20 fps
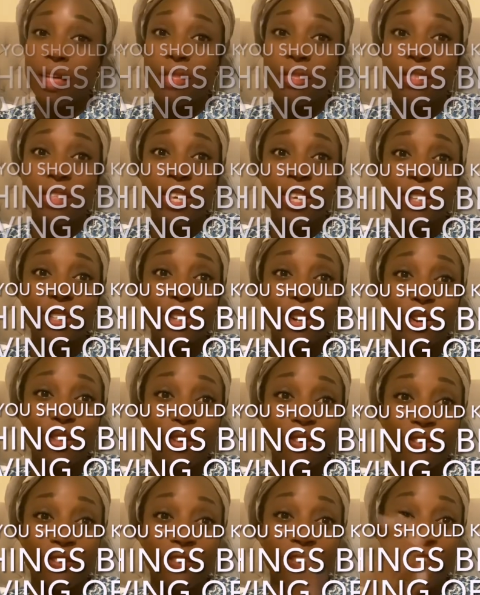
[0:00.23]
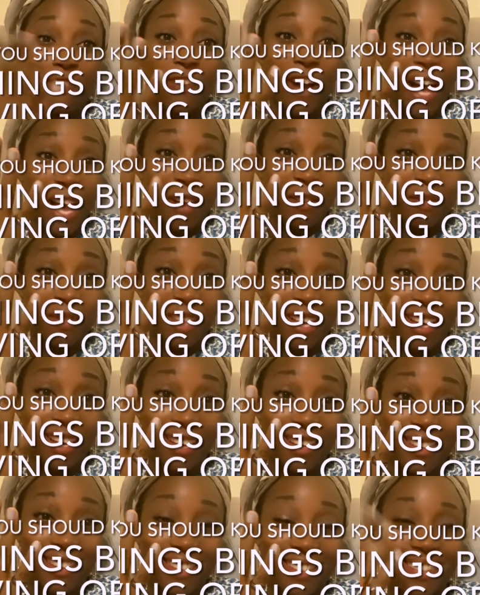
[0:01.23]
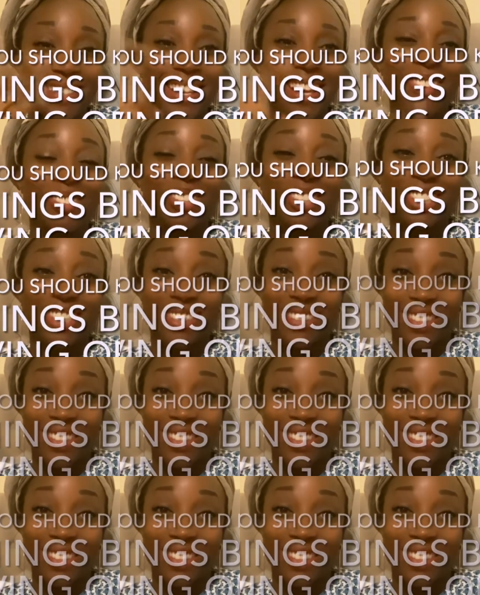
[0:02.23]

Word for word: these are the five things I wish I